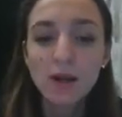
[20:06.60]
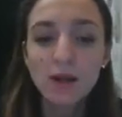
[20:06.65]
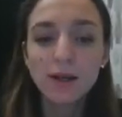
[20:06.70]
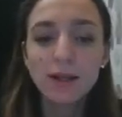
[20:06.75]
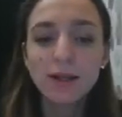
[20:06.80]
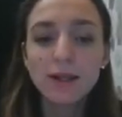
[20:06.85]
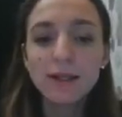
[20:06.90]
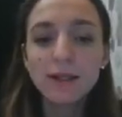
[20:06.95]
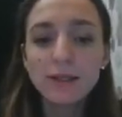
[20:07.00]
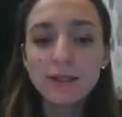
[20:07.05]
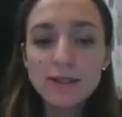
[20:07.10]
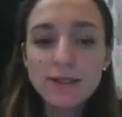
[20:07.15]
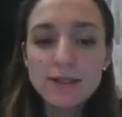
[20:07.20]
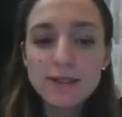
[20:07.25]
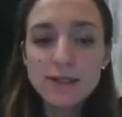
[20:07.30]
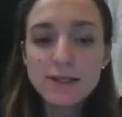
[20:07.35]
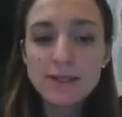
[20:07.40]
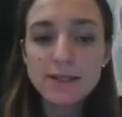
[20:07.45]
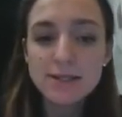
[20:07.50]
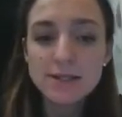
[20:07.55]
In
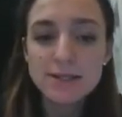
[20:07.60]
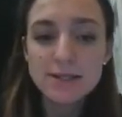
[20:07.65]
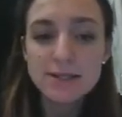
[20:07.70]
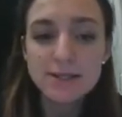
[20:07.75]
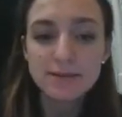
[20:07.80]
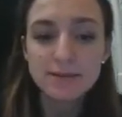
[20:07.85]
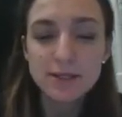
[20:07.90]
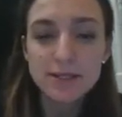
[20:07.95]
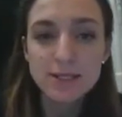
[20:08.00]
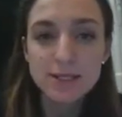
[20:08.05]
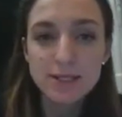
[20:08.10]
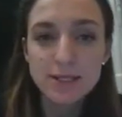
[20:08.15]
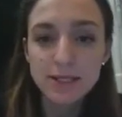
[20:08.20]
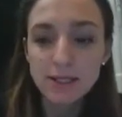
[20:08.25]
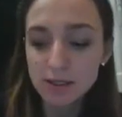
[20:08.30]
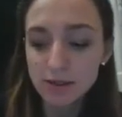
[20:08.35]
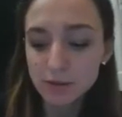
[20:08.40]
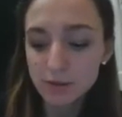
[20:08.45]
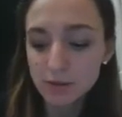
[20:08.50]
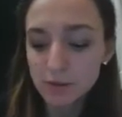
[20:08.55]

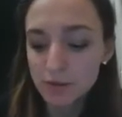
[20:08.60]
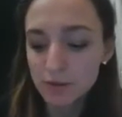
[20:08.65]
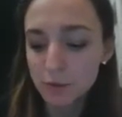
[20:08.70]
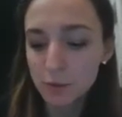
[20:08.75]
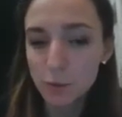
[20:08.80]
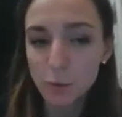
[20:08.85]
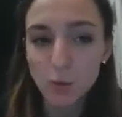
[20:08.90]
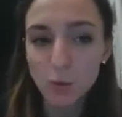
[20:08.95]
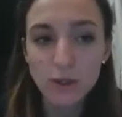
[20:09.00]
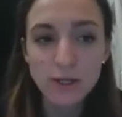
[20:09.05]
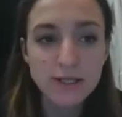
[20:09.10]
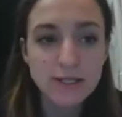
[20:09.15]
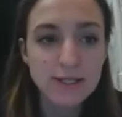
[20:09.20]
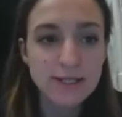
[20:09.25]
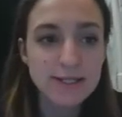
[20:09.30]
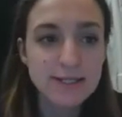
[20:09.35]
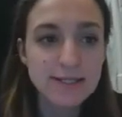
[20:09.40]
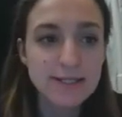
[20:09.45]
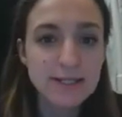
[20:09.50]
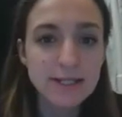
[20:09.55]

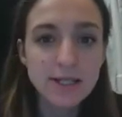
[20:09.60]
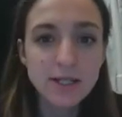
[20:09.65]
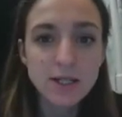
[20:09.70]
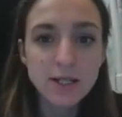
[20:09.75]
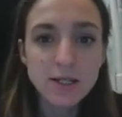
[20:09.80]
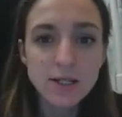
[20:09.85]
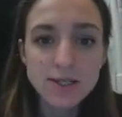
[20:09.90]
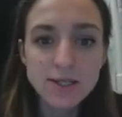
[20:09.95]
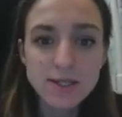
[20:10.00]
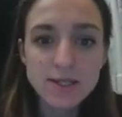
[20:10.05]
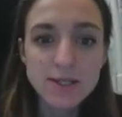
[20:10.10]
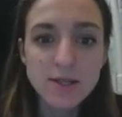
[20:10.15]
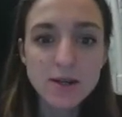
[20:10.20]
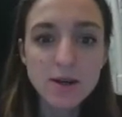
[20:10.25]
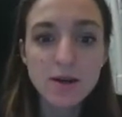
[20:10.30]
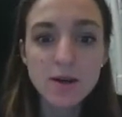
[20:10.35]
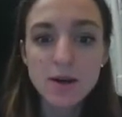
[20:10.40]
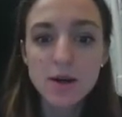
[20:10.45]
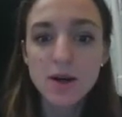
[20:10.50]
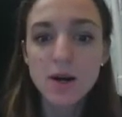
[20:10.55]
1746,
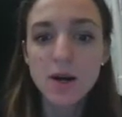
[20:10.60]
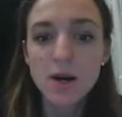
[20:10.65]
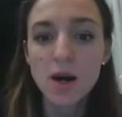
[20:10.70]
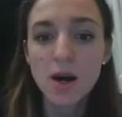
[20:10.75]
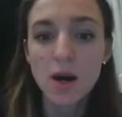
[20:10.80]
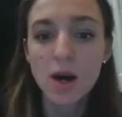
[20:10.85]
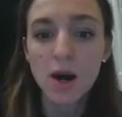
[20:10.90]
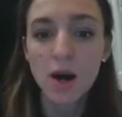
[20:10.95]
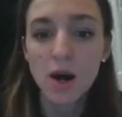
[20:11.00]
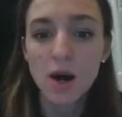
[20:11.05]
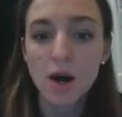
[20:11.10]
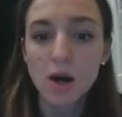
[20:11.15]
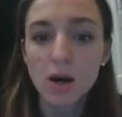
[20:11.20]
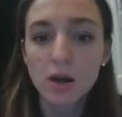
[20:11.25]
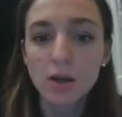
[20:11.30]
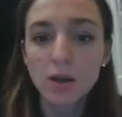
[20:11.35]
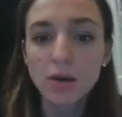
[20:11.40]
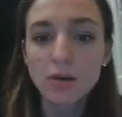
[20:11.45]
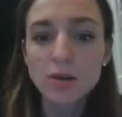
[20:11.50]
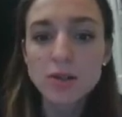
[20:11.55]
uh, uh,
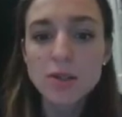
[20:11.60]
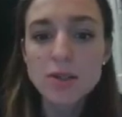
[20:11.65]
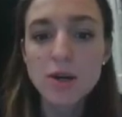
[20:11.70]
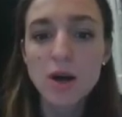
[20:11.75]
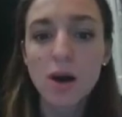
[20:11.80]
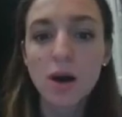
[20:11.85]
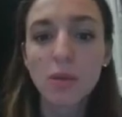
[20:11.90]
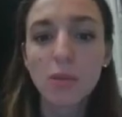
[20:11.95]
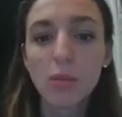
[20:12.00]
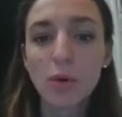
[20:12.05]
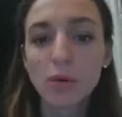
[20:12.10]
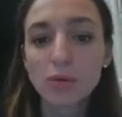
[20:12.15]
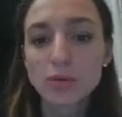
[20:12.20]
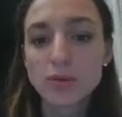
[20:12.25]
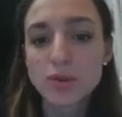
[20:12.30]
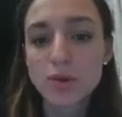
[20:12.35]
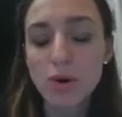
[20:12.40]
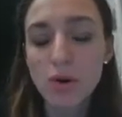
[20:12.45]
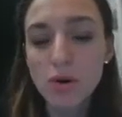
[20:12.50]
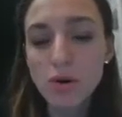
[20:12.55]
Claude
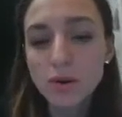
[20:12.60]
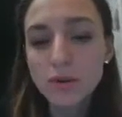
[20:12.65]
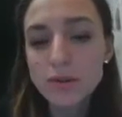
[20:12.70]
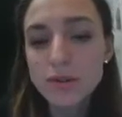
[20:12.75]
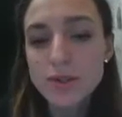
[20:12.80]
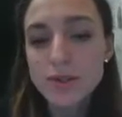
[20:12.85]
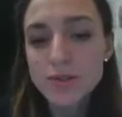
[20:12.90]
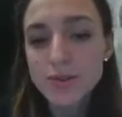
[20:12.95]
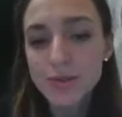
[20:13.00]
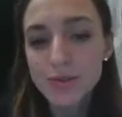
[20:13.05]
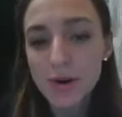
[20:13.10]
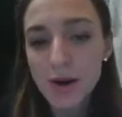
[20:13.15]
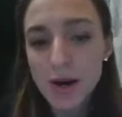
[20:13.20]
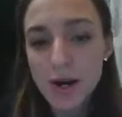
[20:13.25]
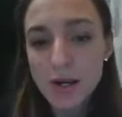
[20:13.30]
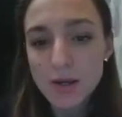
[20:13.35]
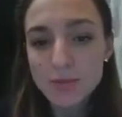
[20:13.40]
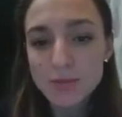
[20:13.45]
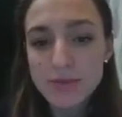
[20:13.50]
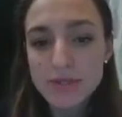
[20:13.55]
Mouton
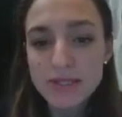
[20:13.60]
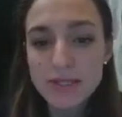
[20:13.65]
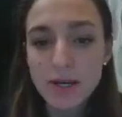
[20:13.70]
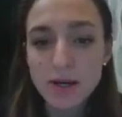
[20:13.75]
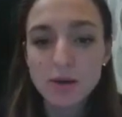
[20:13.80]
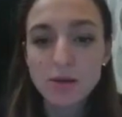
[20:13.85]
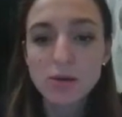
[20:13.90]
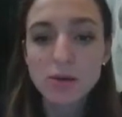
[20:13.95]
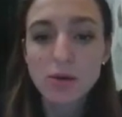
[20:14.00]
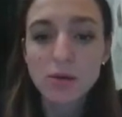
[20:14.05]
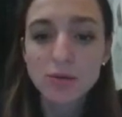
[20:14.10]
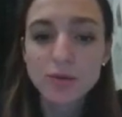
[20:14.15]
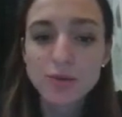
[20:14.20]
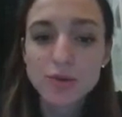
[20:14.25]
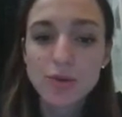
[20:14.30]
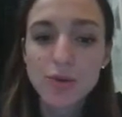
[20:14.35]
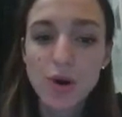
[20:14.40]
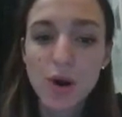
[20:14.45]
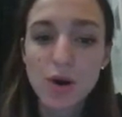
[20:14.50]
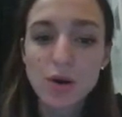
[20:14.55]
describes a gold
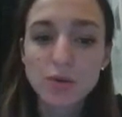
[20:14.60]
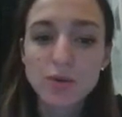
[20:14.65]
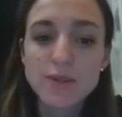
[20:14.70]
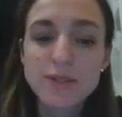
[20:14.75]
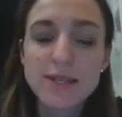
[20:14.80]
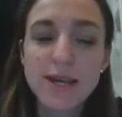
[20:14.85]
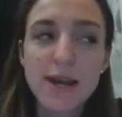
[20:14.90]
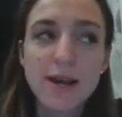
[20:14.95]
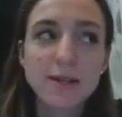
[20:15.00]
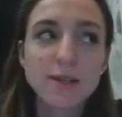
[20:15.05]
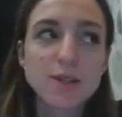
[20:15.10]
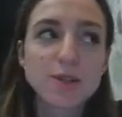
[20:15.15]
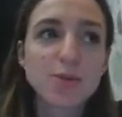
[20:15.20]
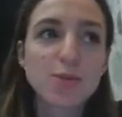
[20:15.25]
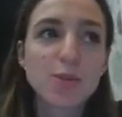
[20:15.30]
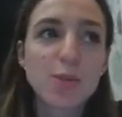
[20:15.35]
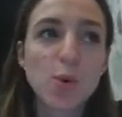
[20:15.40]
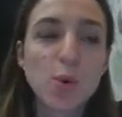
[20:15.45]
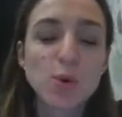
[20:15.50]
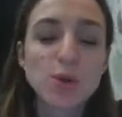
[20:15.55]
crowns and
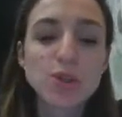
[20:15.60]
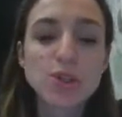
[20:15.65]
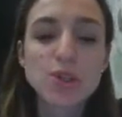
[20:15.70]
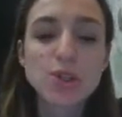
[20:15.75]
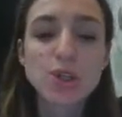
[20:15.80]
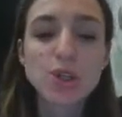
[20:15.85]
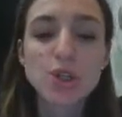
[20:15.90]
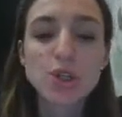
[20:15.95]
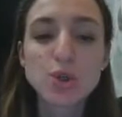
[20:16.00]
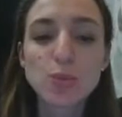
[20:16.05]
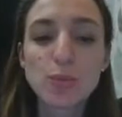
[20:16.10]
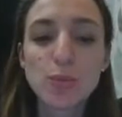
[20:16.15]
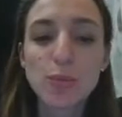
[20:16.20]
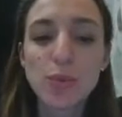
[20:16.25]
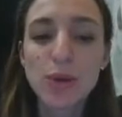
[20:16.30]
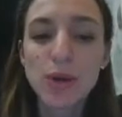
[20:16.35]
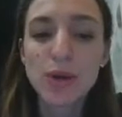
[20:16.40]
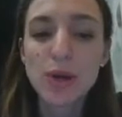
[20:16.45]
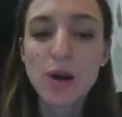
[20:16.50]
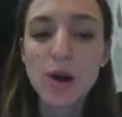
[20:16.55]
post to
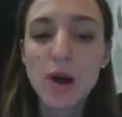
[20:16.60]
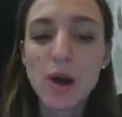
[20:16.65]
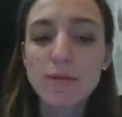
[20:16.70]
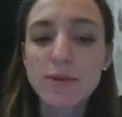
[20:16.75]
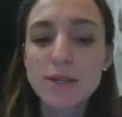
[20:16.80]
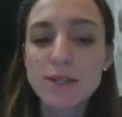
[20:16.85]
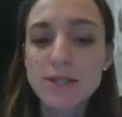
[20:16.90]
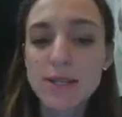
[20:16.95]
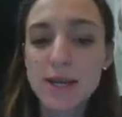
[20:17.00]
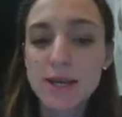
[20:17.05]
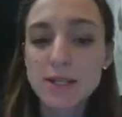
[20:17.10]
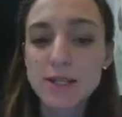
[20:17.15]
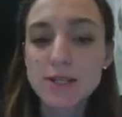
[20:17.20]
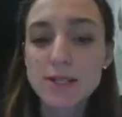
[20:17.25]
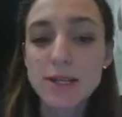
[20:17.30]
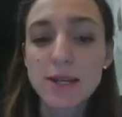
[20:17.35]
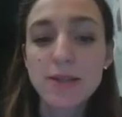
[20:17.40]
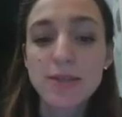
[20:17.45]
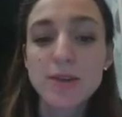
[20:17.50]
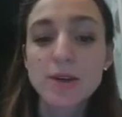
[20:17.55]
be retained
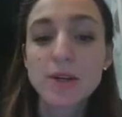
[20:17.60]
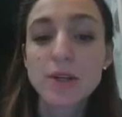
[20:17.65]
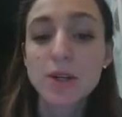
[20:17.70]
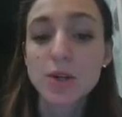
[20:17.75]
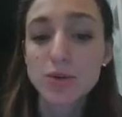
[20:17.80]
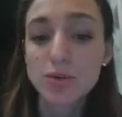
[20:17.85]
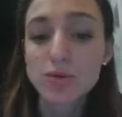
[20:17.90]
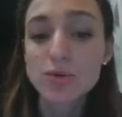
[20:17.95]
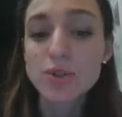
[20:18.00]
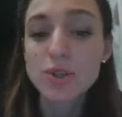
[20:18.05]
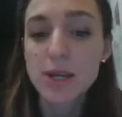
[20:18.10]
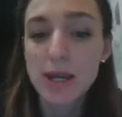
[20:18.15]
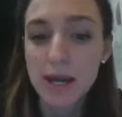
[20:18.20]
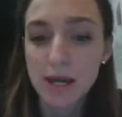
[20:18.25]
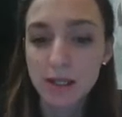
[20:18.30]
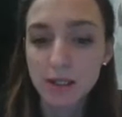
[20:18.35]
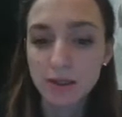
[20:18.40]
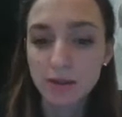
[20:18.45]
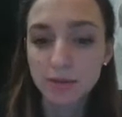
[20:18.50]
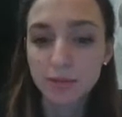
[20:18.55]
in the root
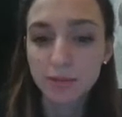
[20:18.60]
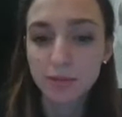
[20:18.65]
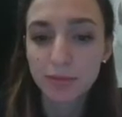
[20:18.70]
canal.